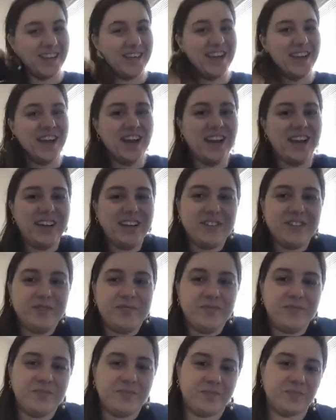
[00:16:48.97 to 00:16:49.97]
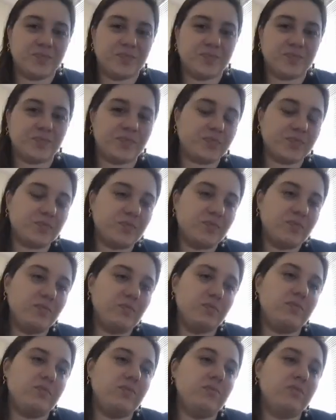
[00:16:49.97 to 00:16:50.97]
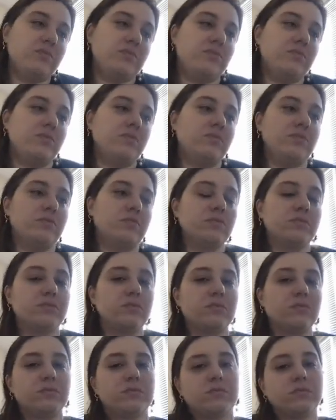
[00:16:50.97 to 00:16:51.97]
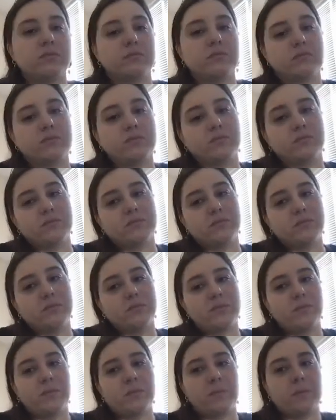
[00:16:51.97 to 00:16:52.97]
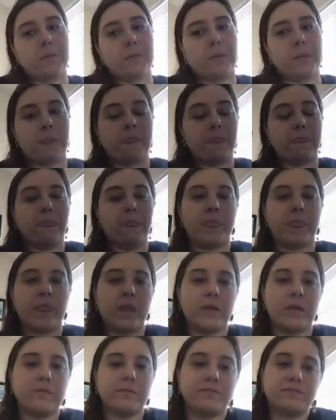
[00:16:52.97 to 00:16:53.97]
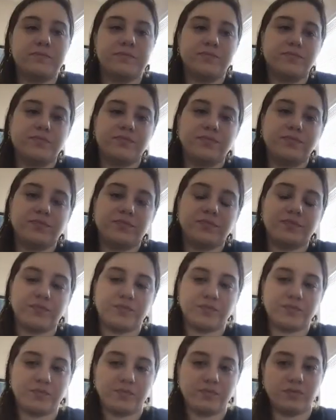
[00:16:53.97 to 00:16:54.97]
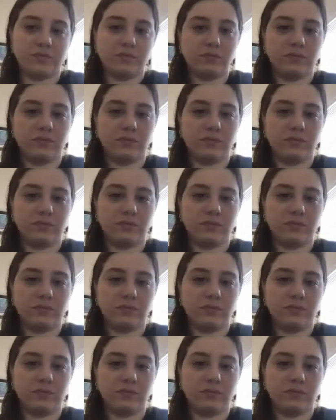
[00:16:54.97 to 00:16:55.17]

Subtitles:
This person isn't speaking.